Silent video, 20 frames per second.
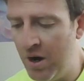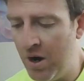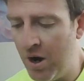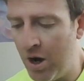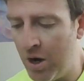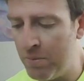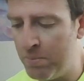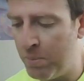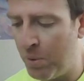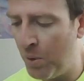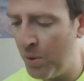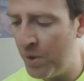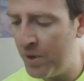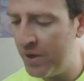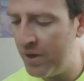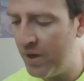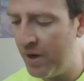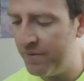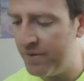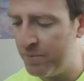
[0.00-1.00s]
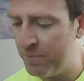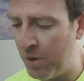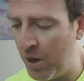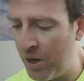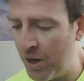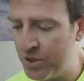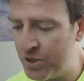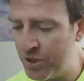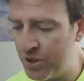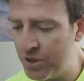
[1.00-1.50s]
Our point of
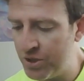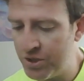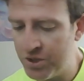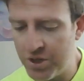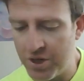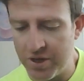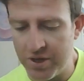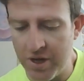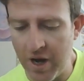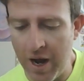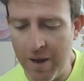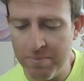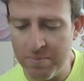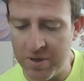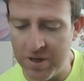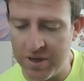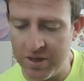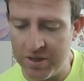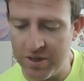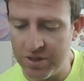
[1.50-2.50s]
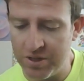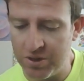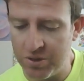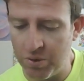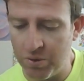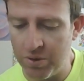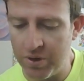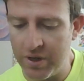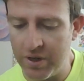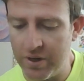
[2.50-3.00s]
departure should not be the
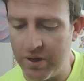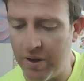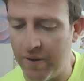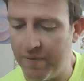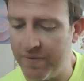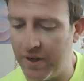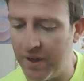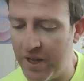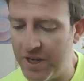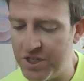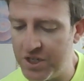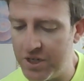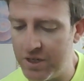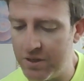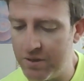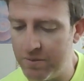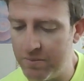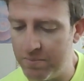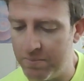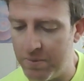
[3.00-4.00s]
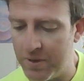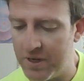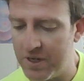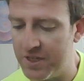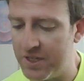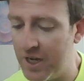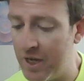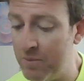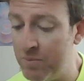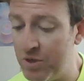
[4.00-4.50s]
story of the legend, but
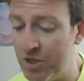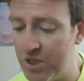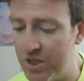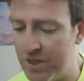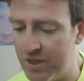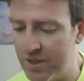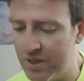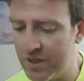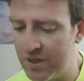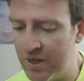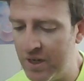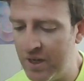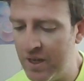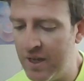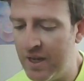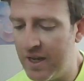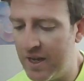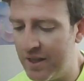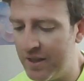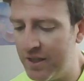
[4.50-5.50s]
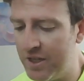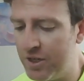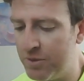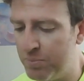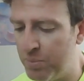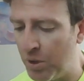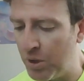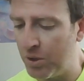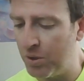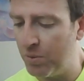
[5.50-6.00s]
its images. In this
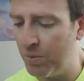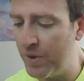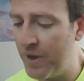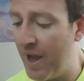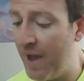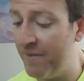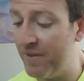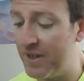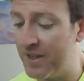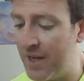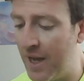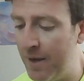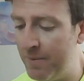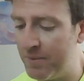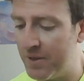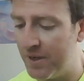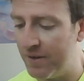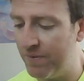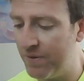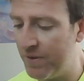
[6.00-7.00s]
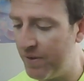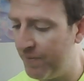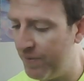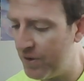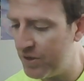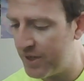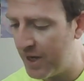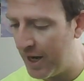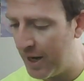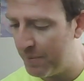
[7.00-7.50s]
book, we have attempted for the
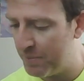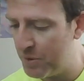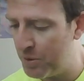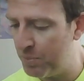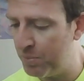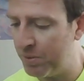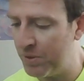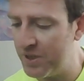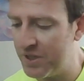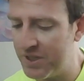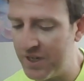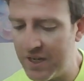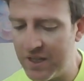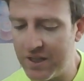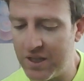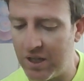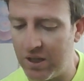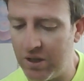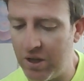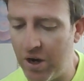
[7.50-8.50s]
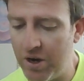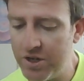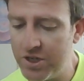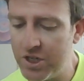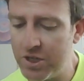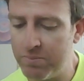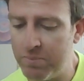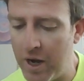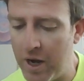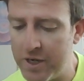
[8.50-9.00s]
first time to present the
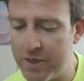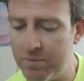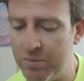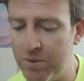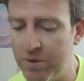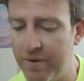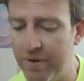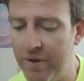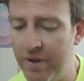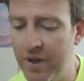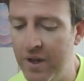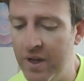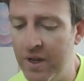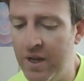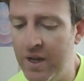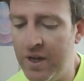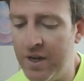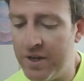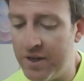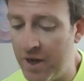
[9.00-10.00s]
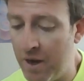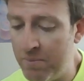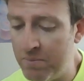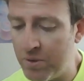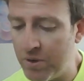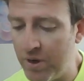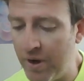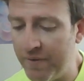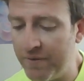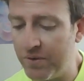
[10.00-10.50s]
largest possible
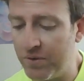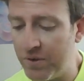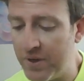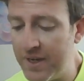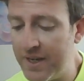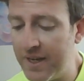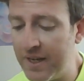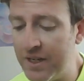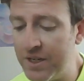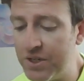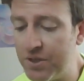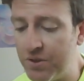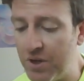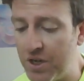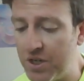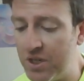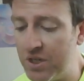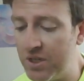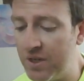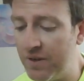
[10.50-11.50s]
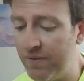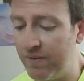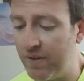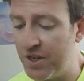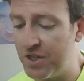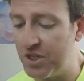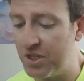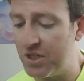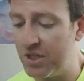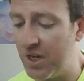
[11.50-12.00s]
number of Greek illustrations of
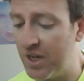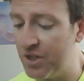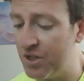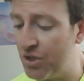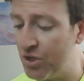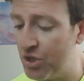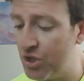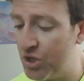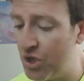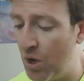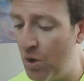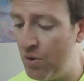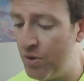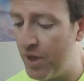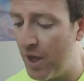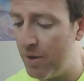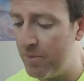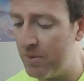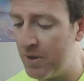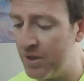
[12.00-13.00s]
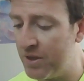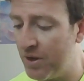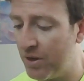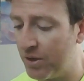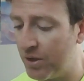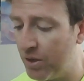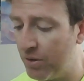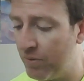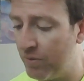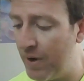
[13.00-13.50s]
legends and to show them in their
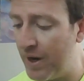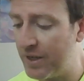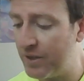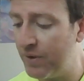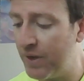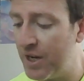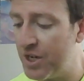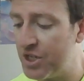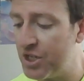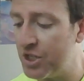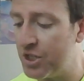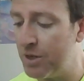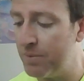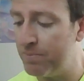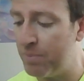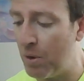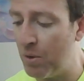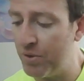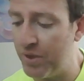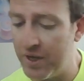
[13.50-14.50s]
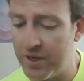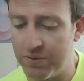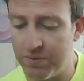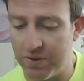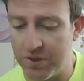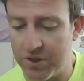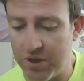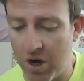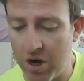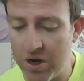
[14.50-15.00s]
correct relationship both as
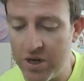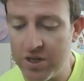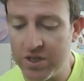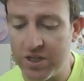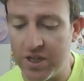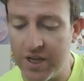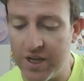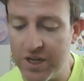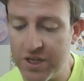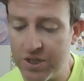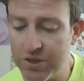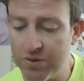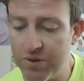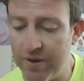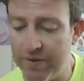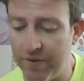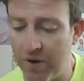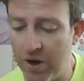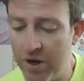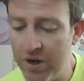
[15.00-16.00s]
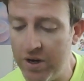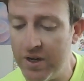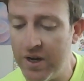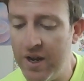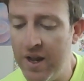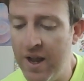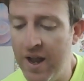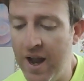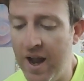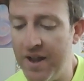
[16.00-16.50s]
regards the history of art
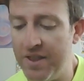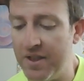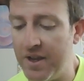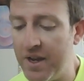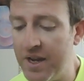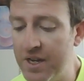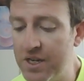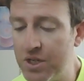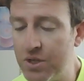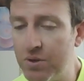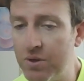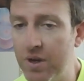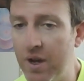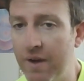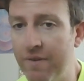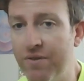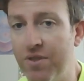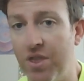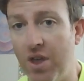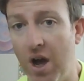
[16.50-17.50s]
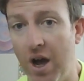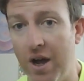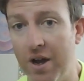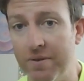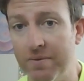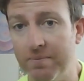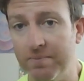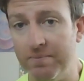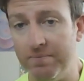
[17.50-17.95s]
and the history of thought.